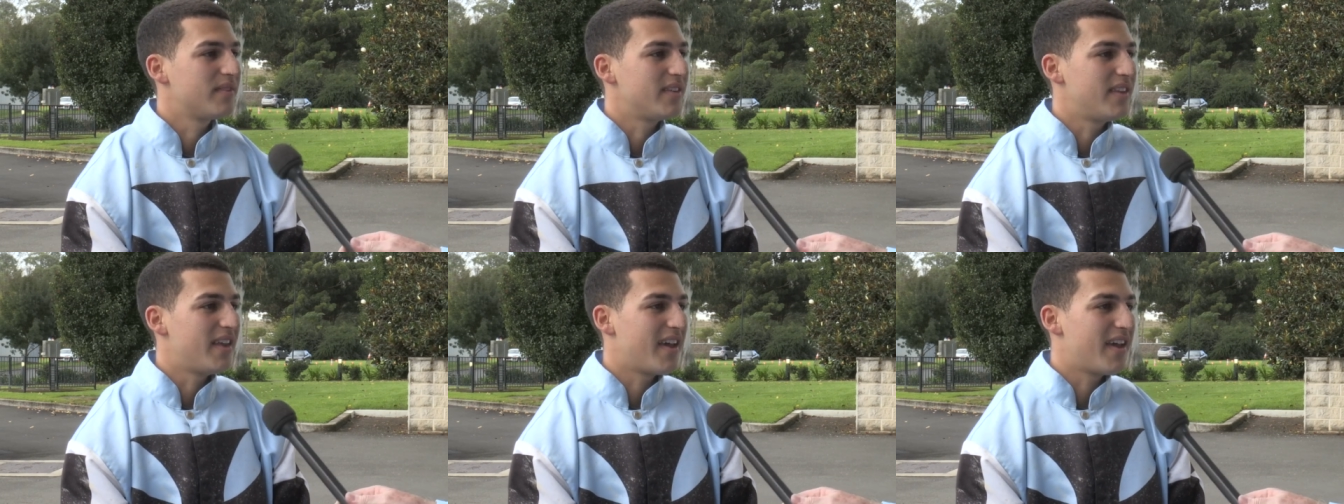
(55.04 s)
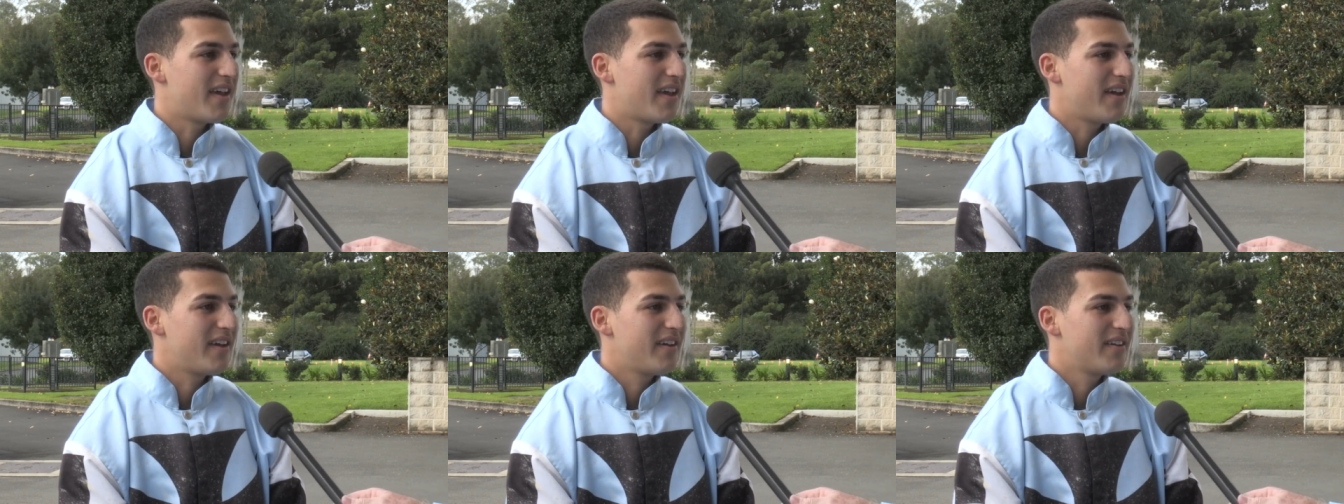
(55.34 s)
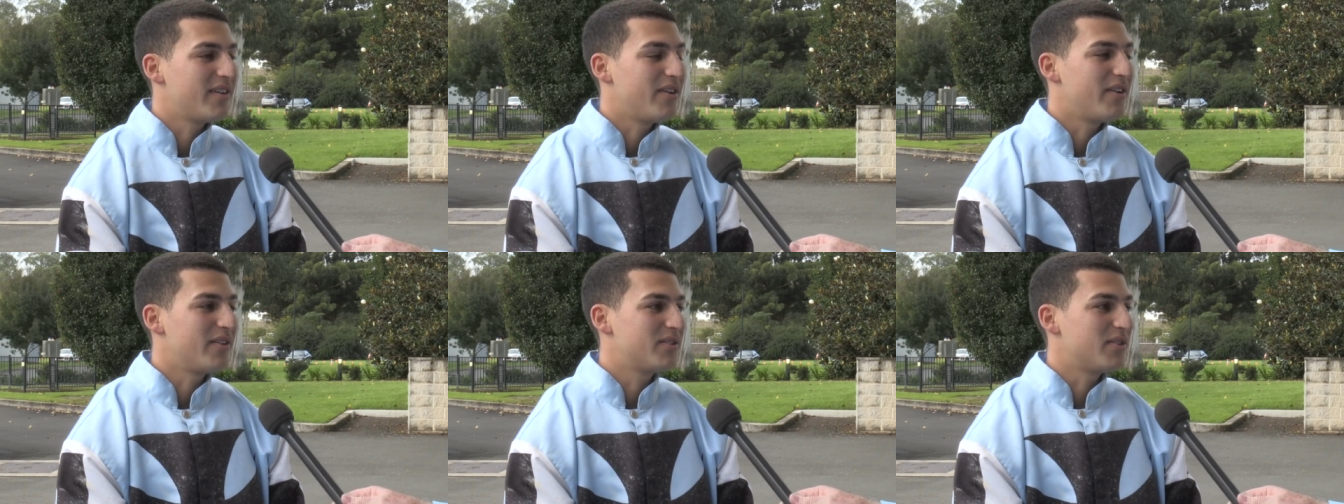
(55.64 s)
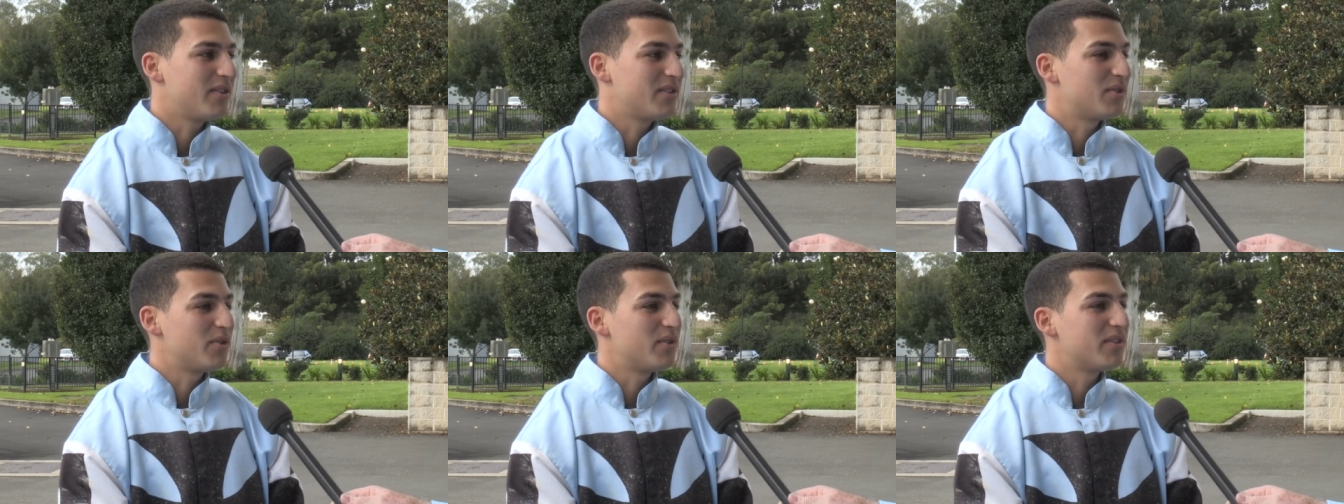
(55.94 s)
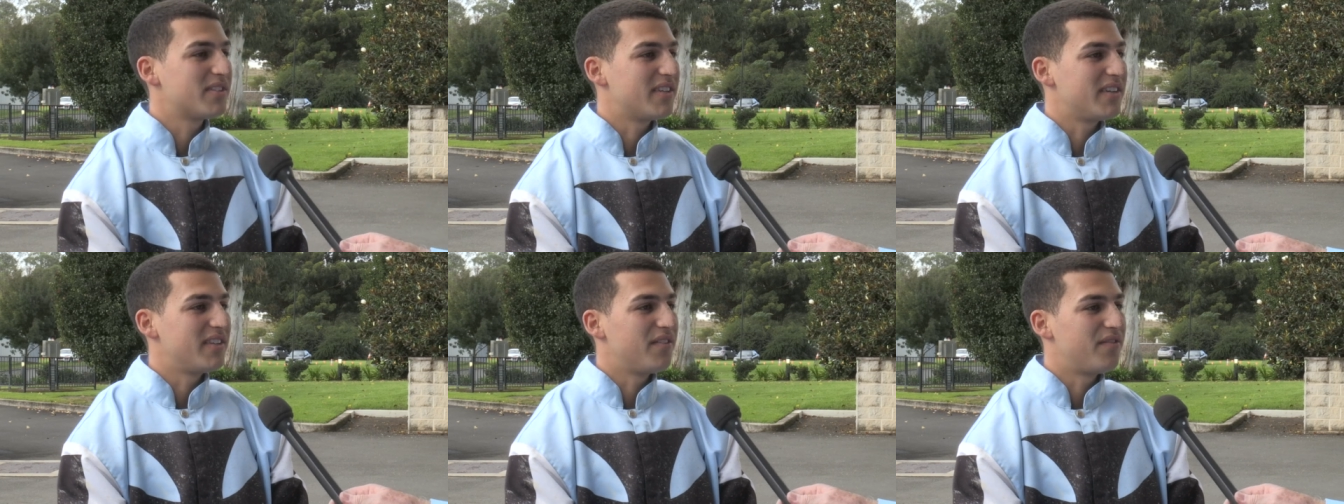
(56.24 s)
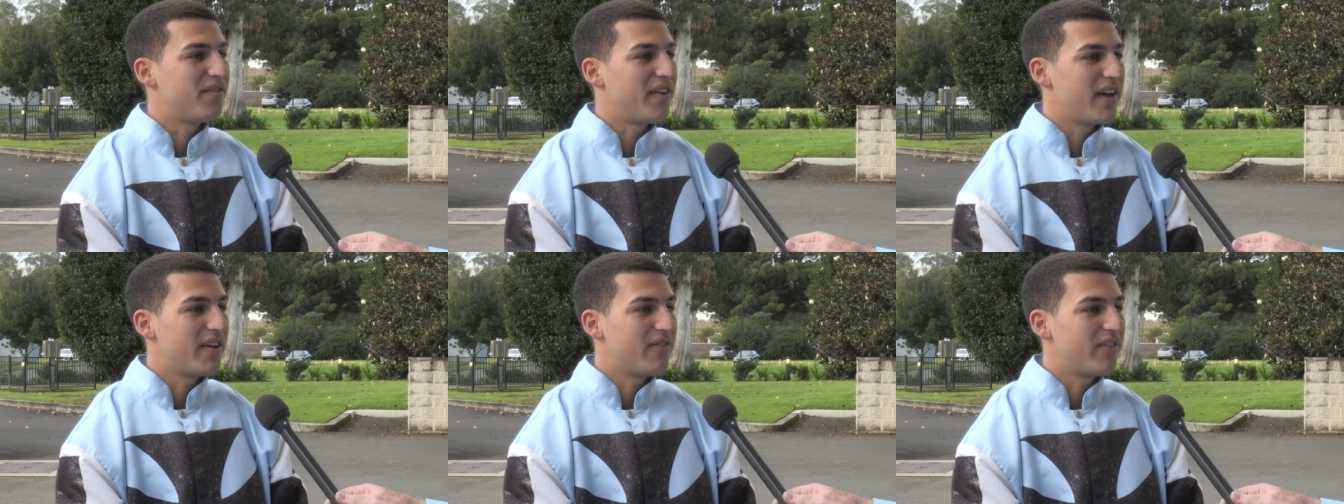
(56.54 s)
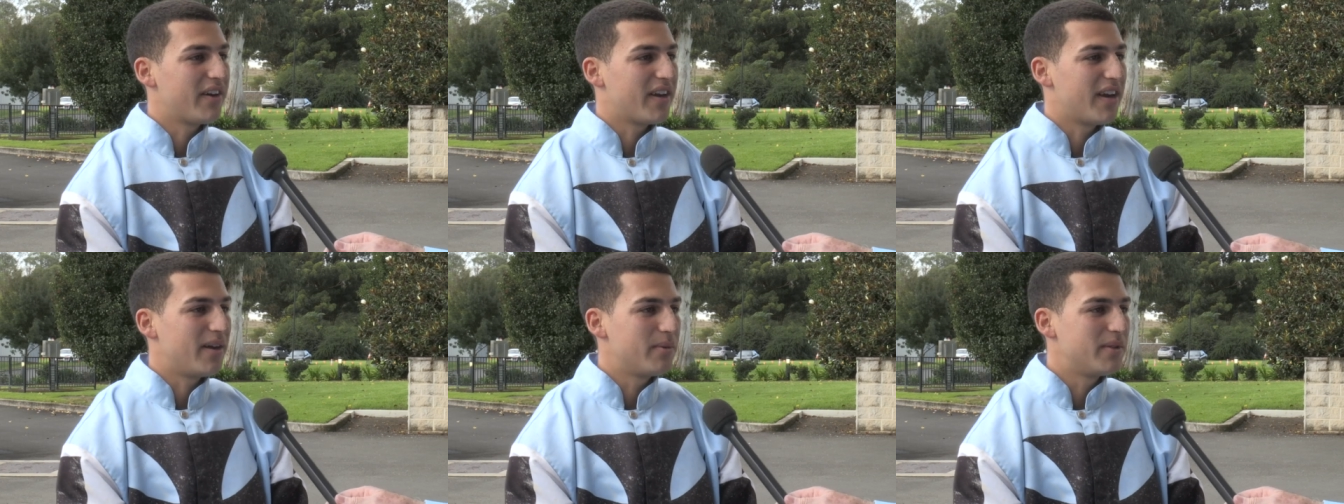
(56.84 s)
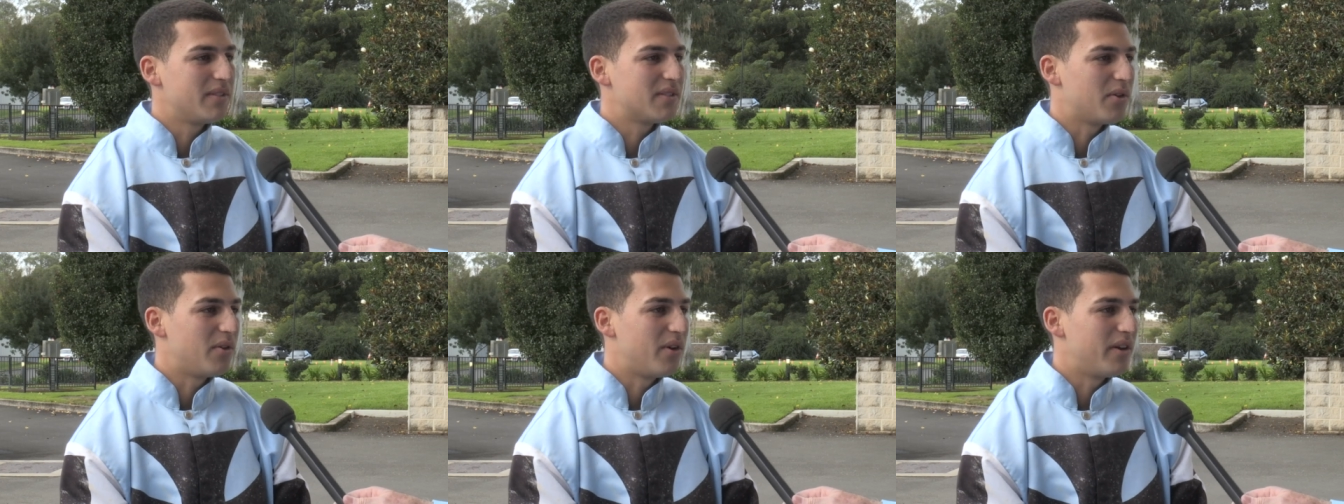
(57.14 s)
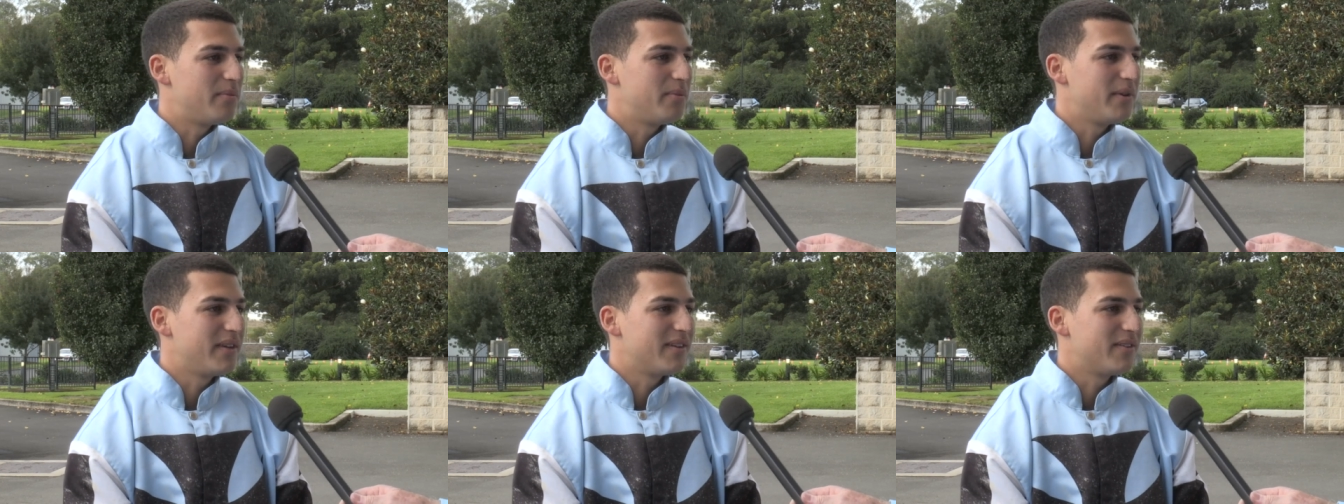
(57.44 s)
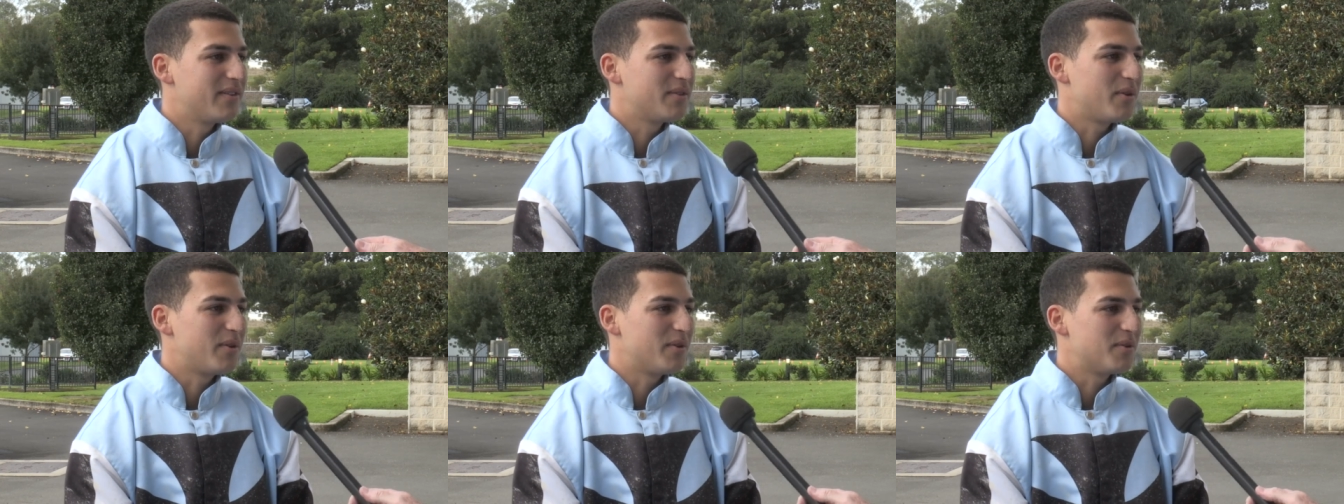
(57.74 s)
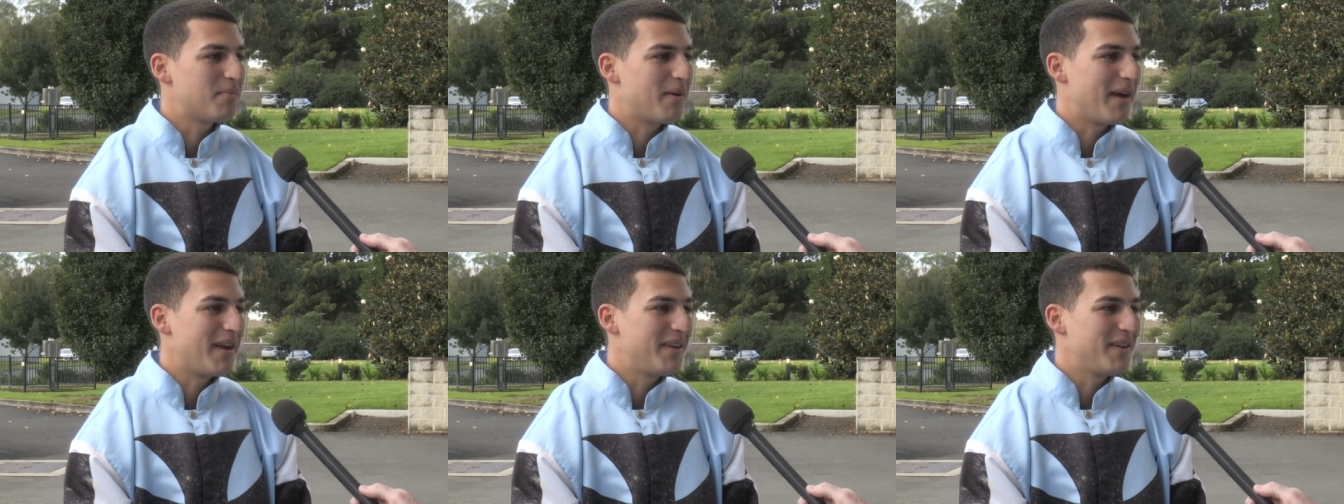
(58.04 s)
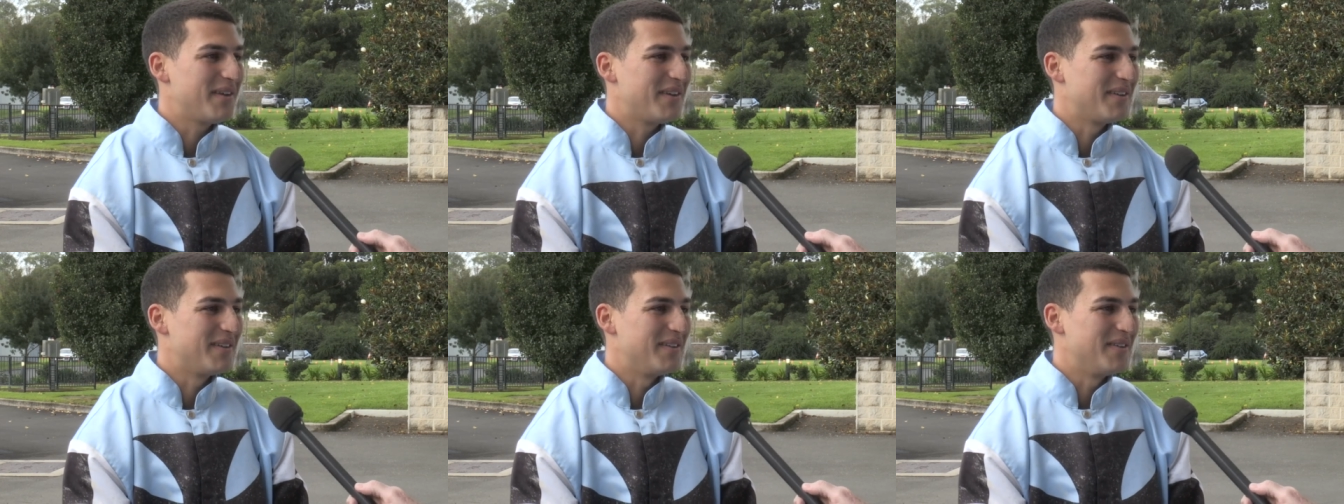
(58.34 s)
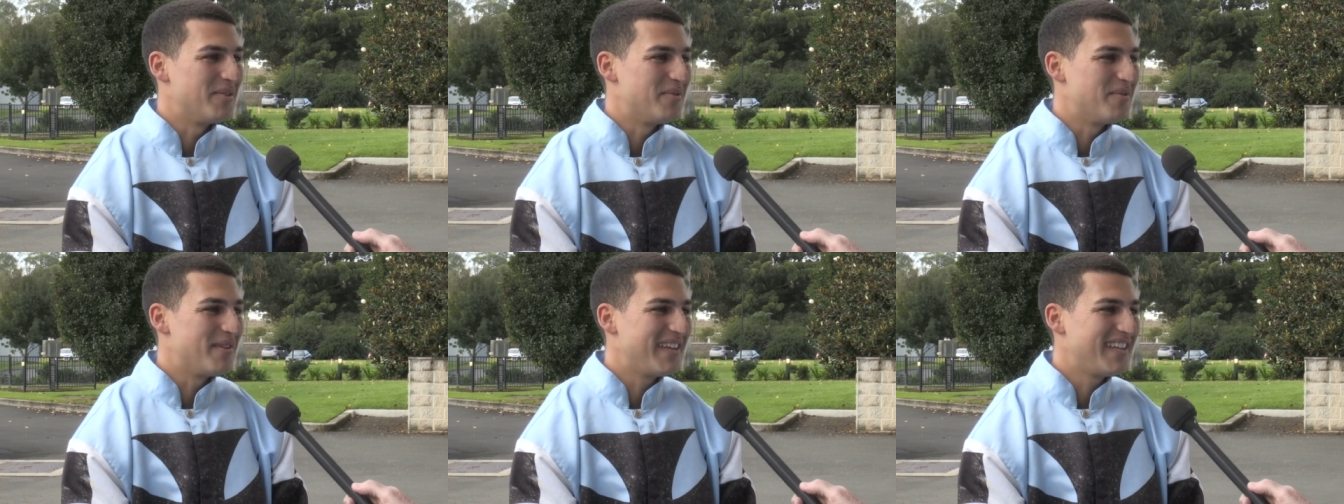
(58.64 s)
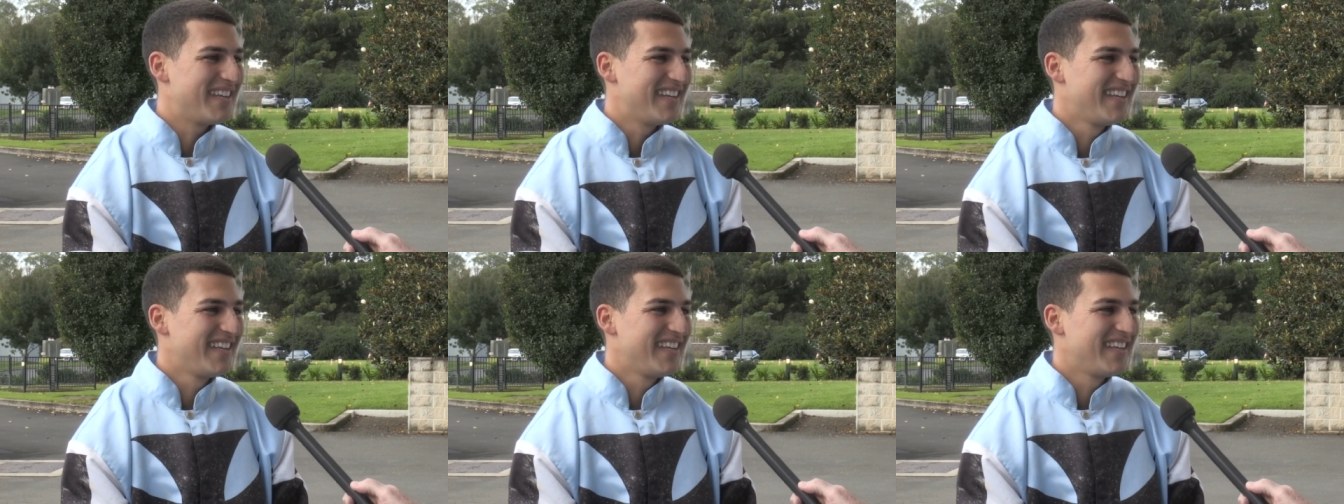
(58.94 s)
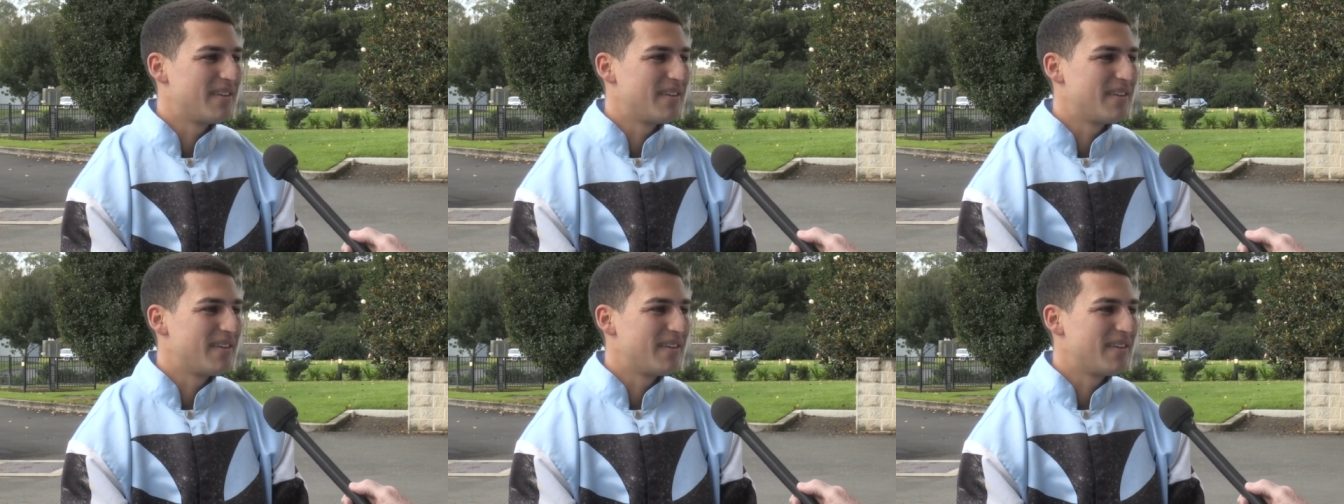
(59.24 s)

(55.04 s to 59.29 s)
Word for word: Yeah, I, I sort of seen the favourite come inside me and I, I, was panicking a little bit.